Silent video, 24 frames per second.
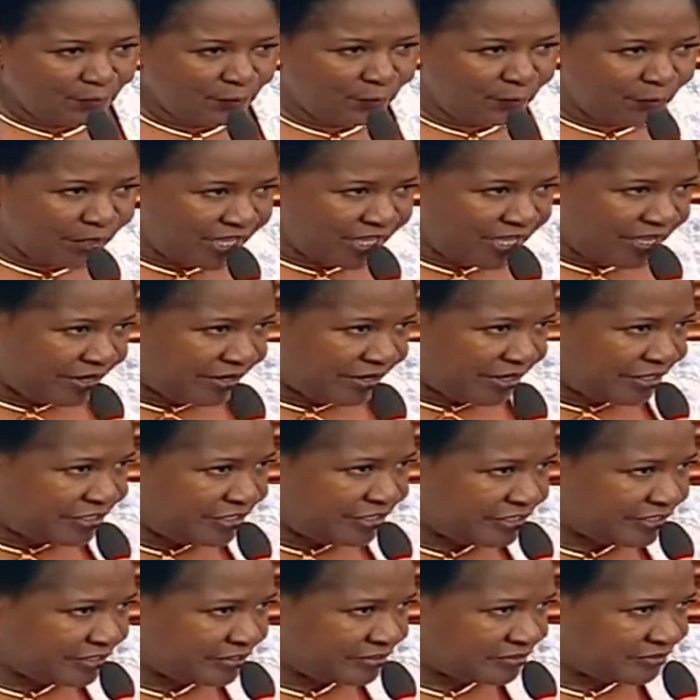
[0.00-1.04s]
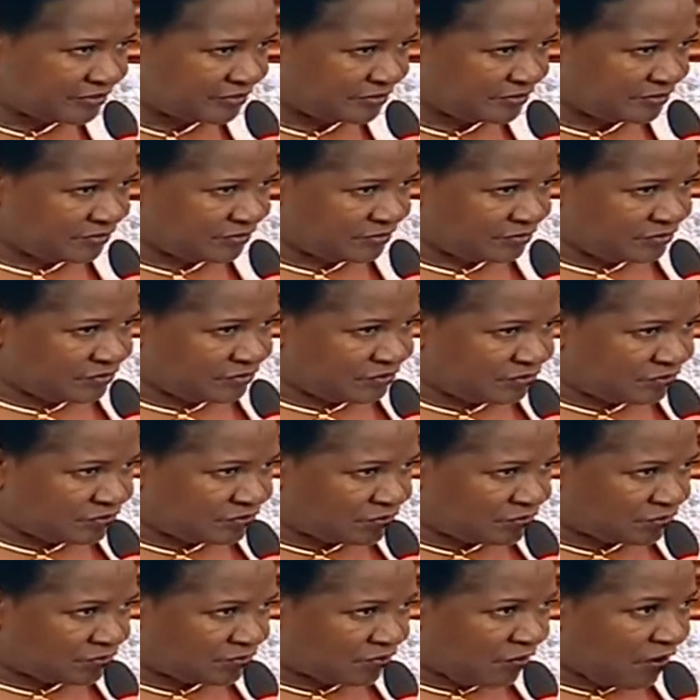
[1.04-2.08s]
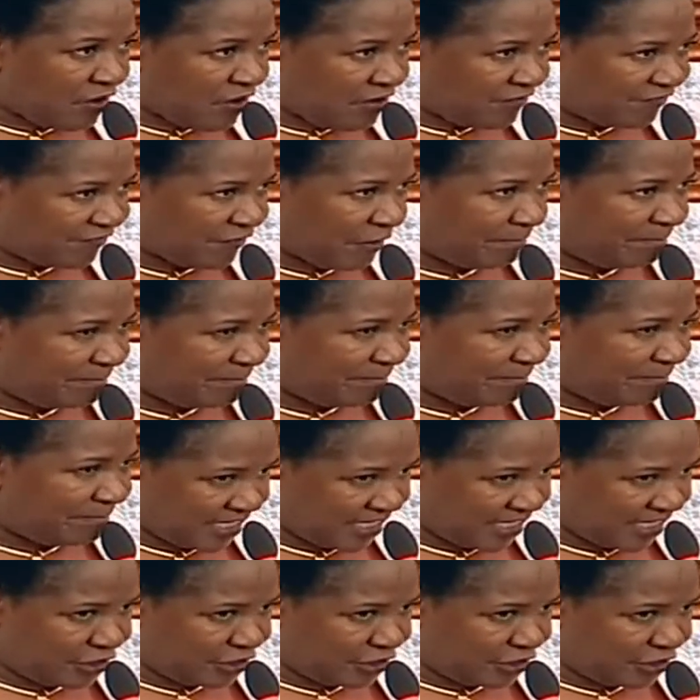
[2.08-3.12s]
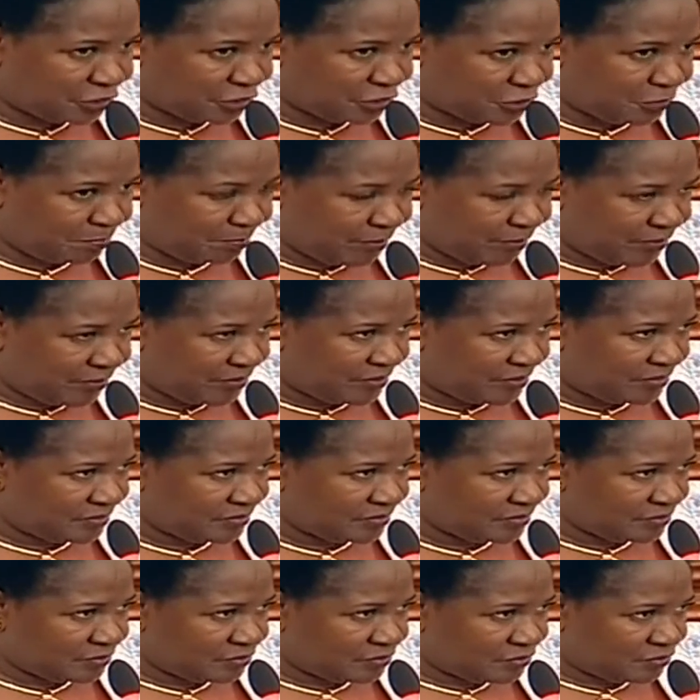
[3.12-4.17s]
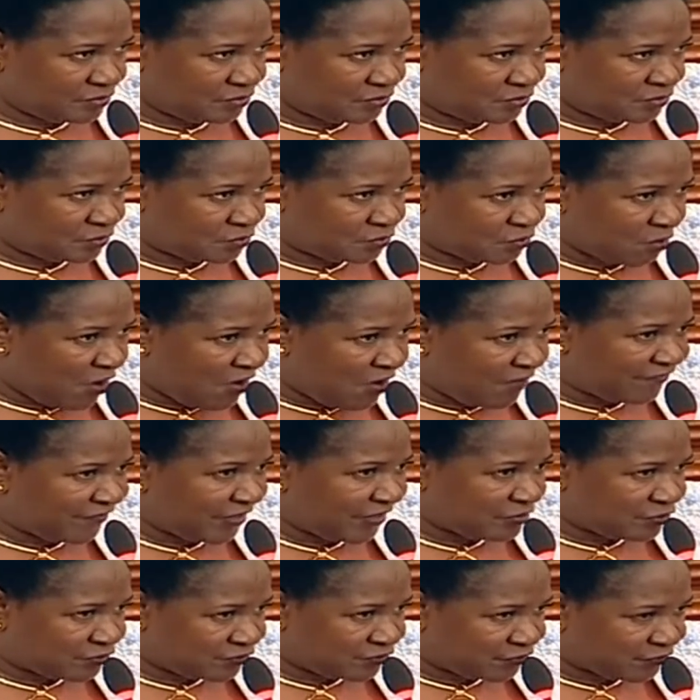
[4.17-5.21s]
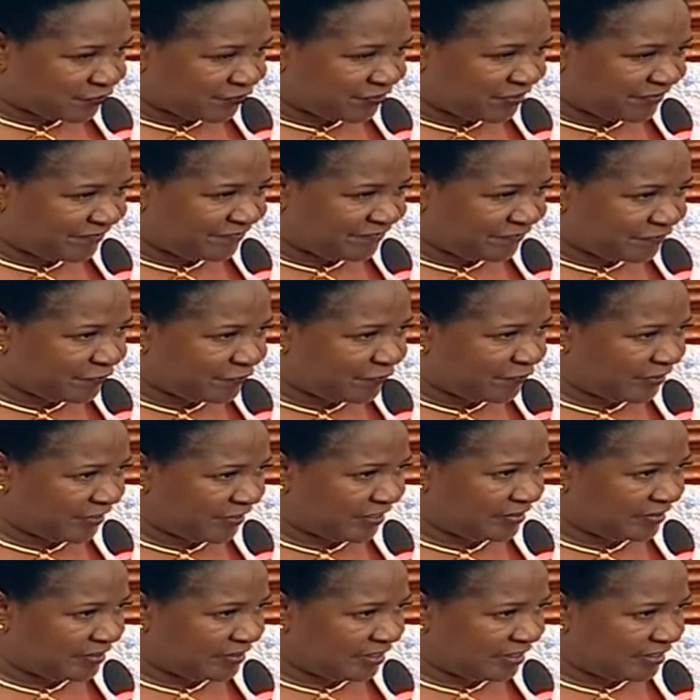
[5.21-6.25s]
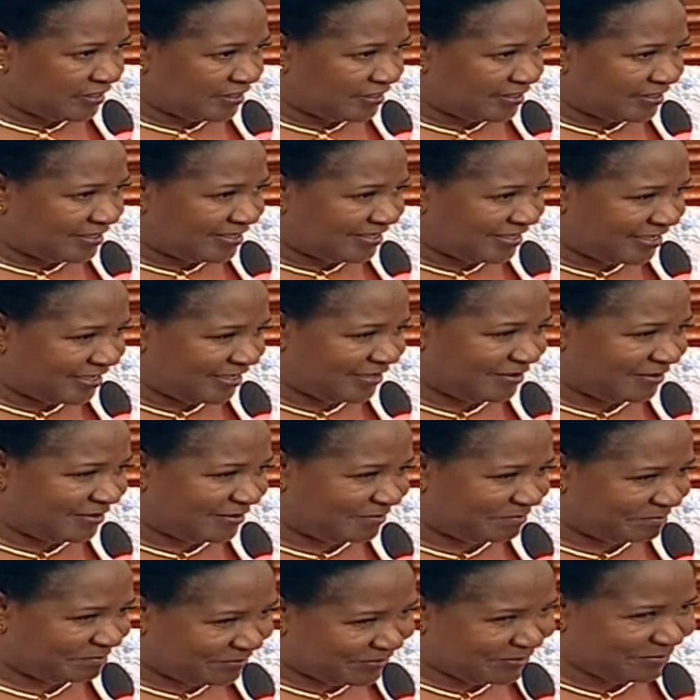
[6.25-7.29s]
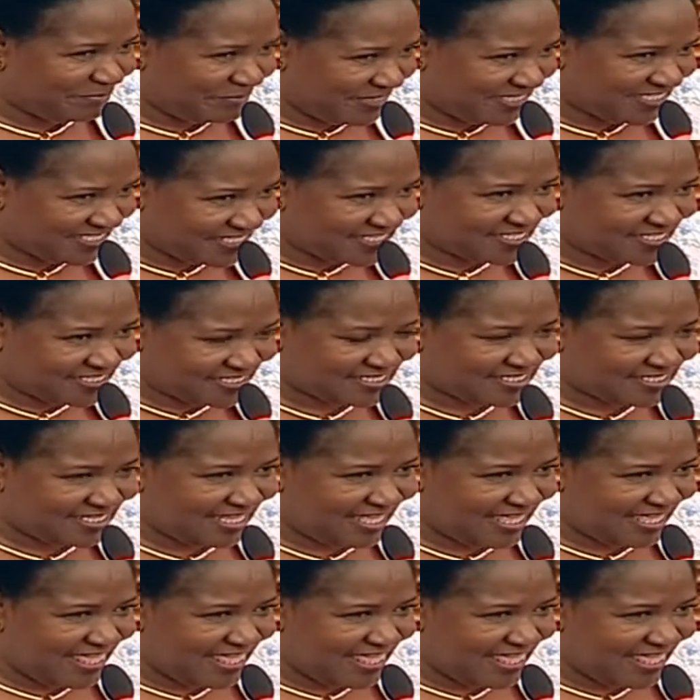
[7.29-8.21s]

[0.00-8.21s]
We are ready to offer better leadership, to offer truthful promises,